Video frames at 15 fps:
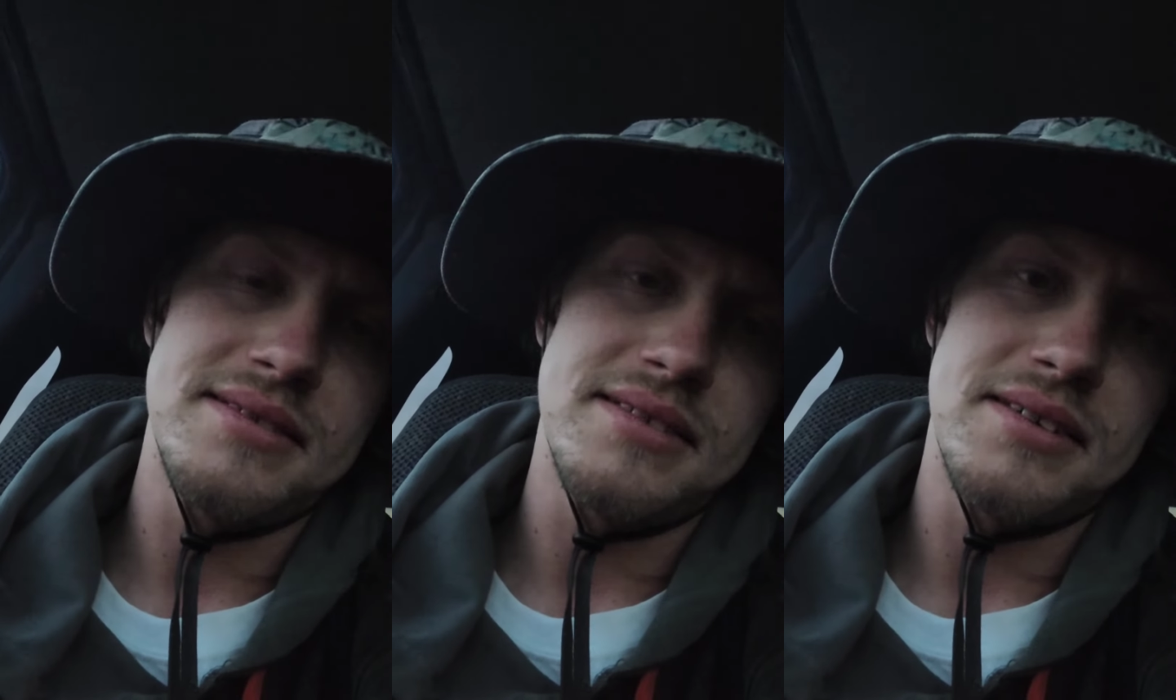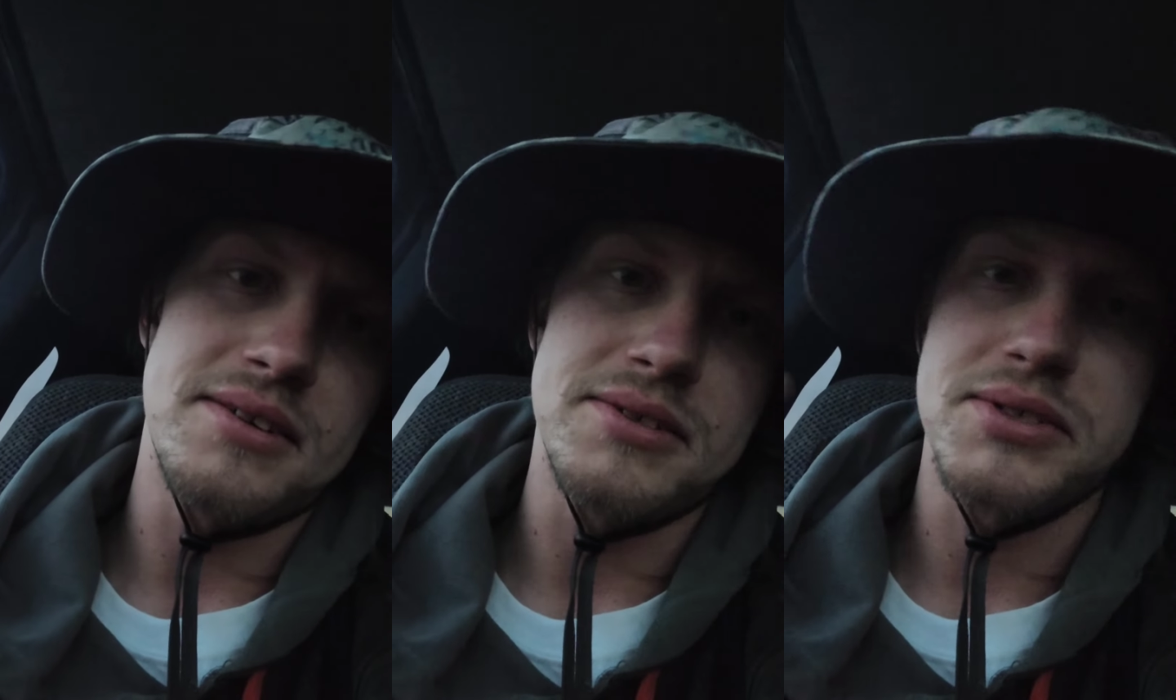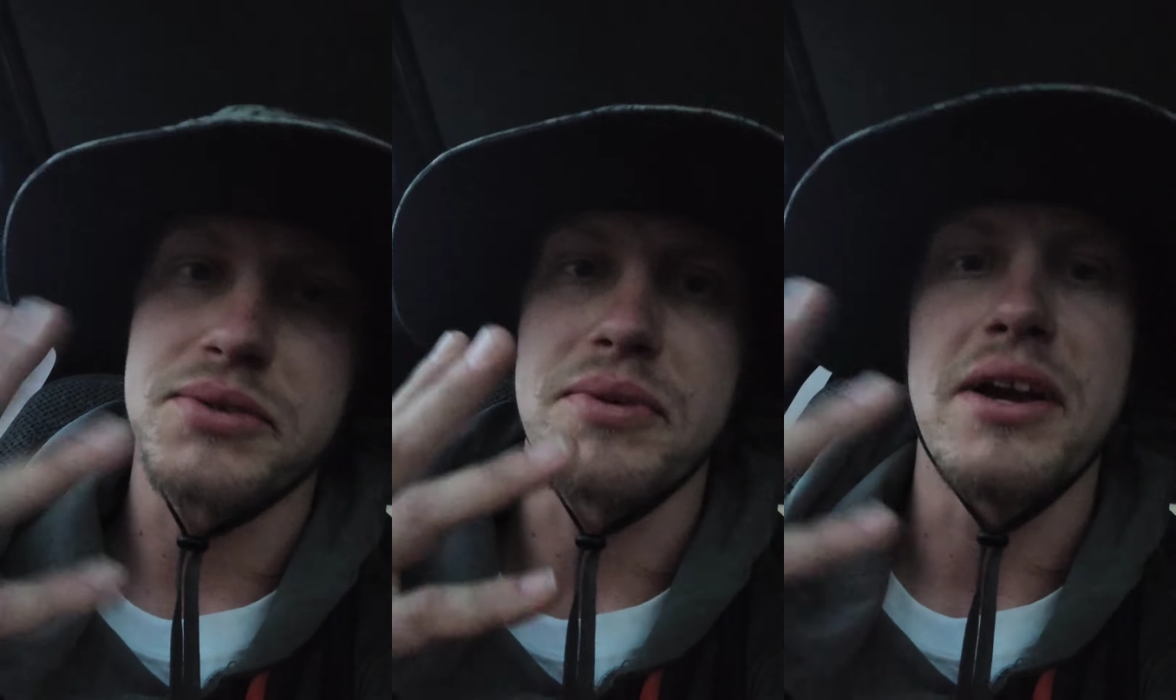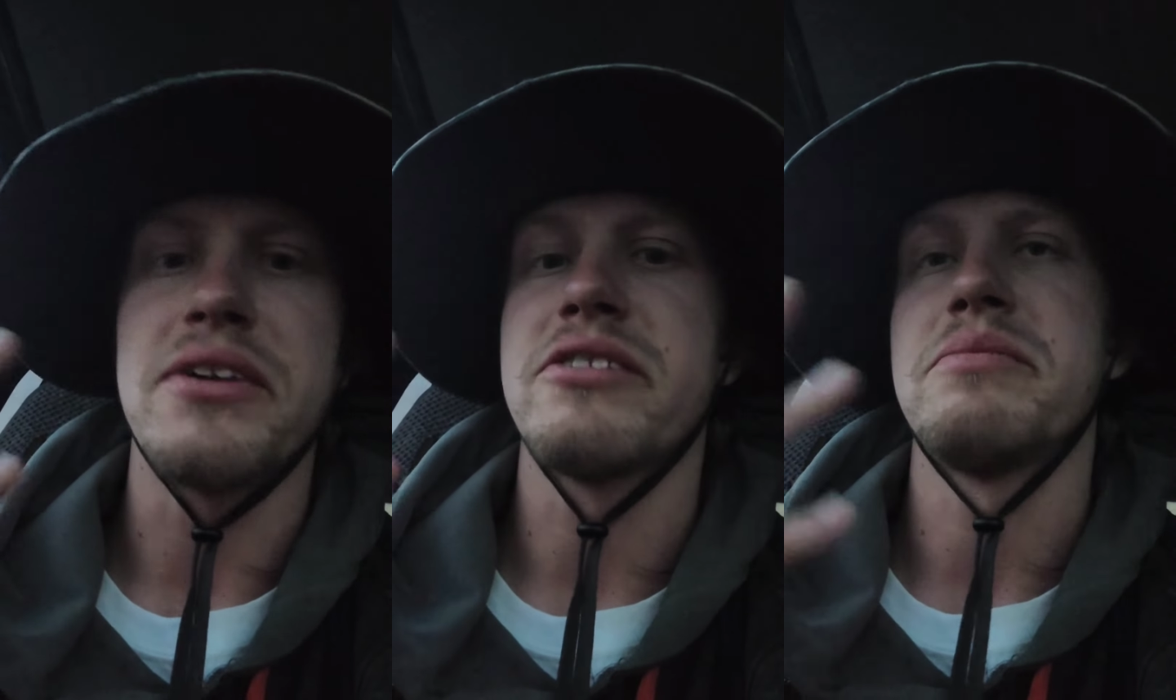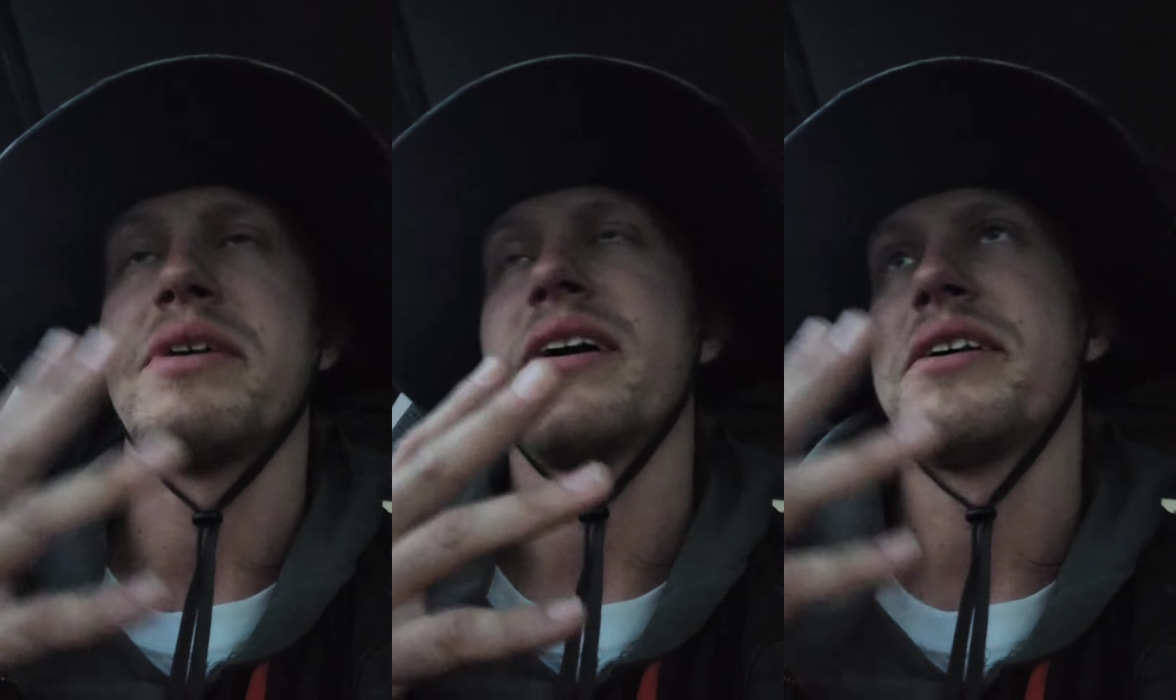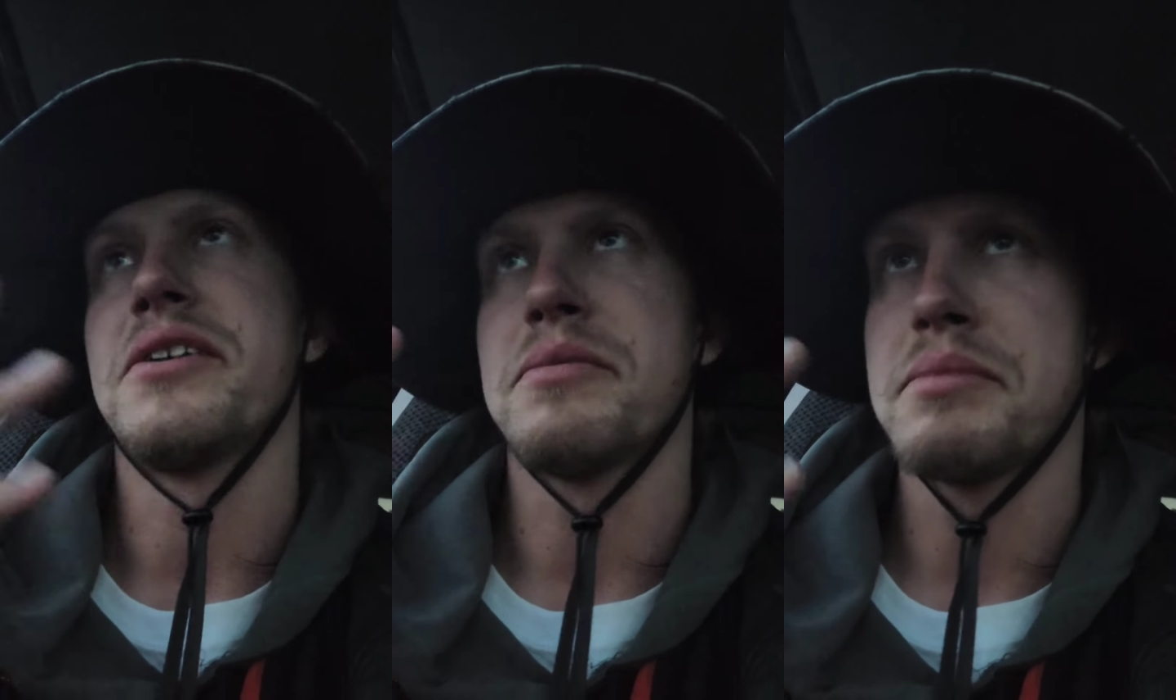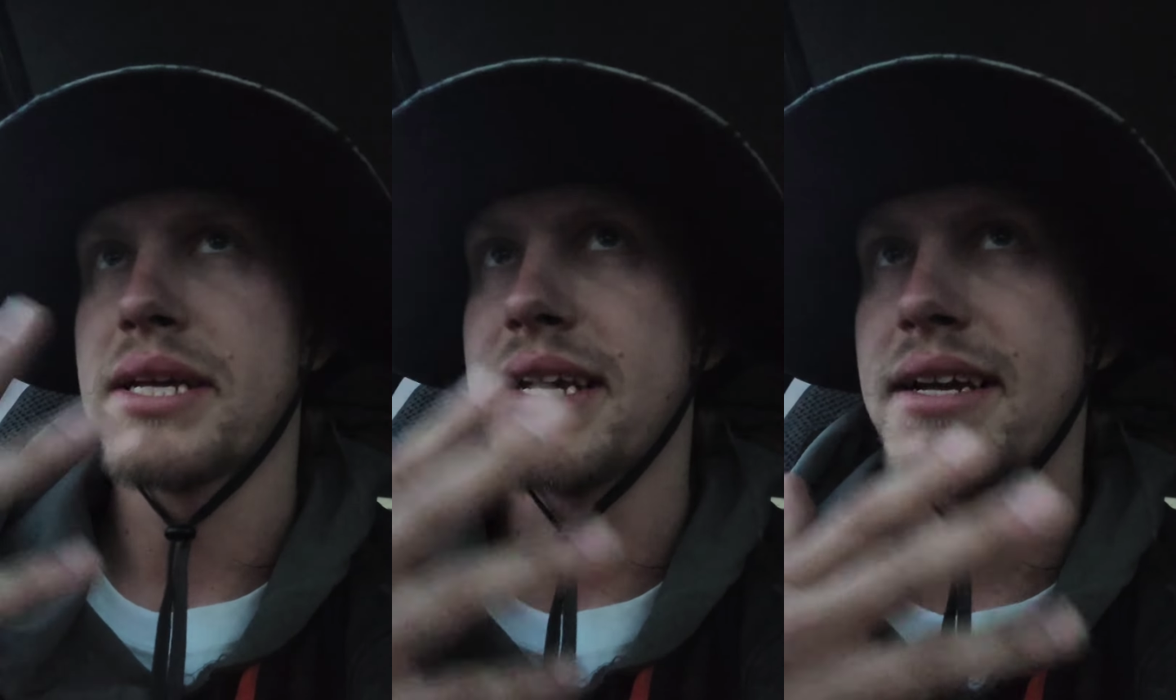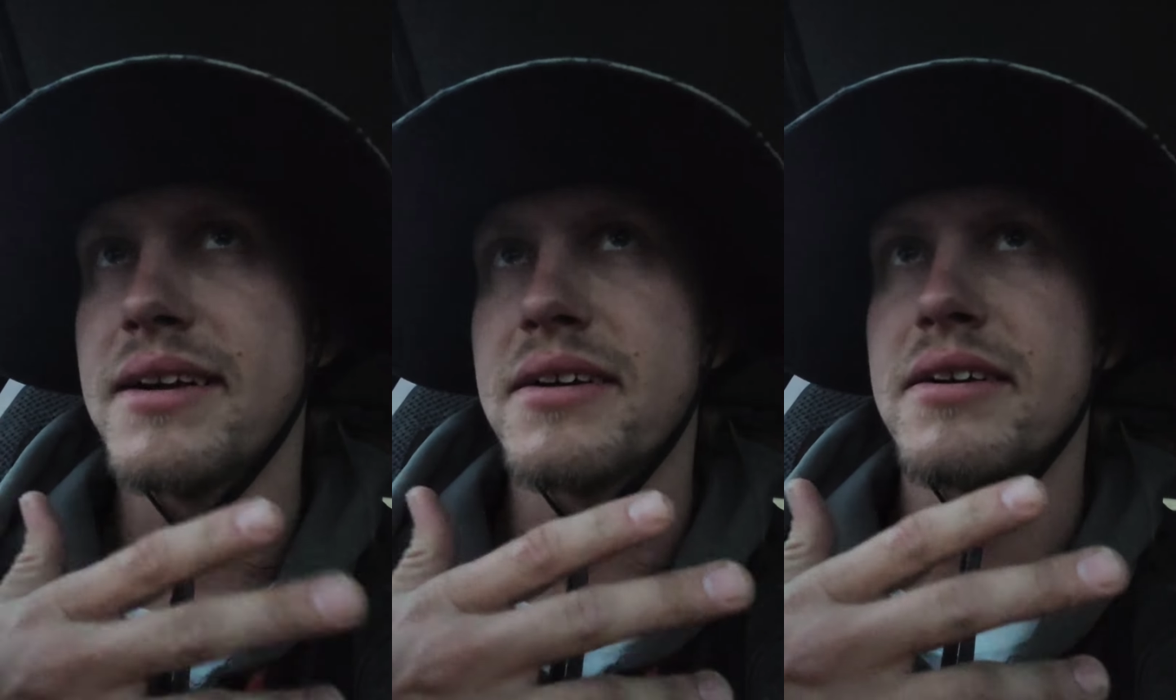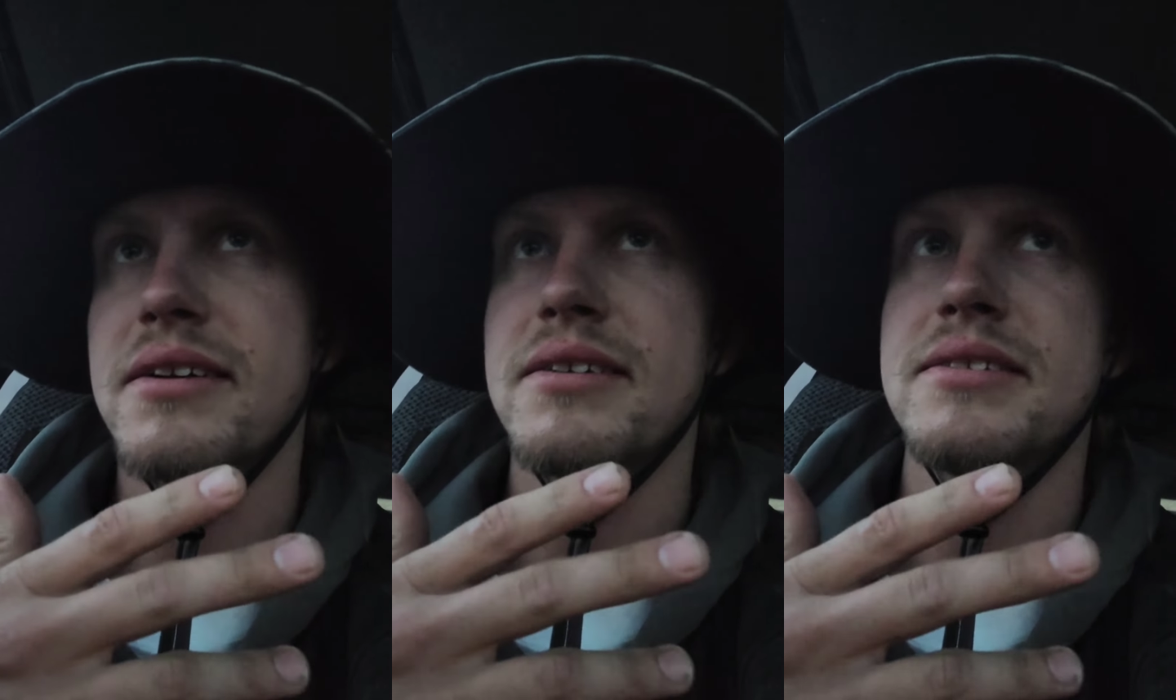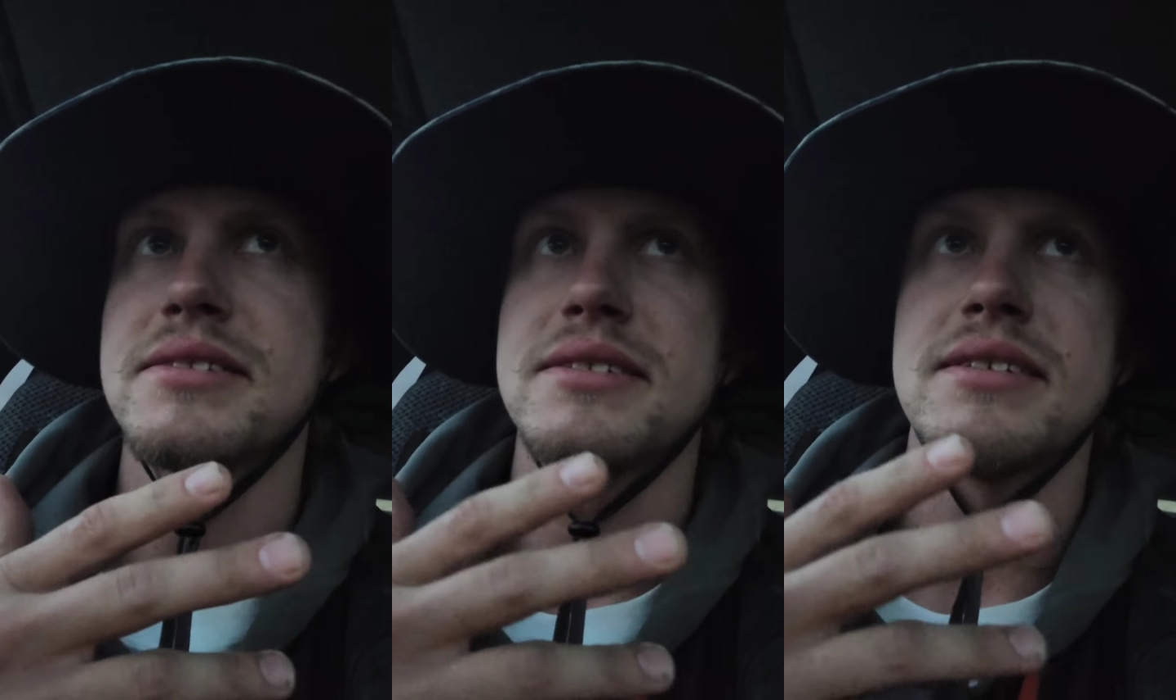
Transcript: are surrounded by your peers